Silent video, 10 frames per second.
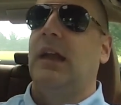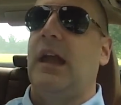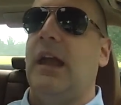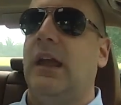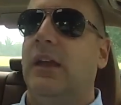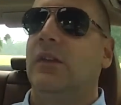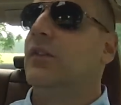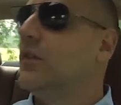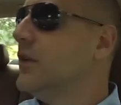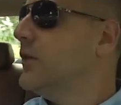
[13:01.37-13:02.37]

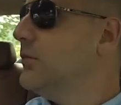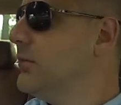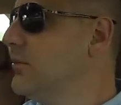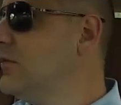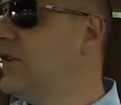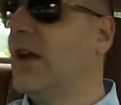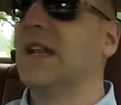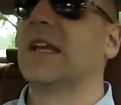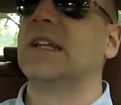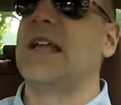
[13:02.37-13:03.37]
and dulling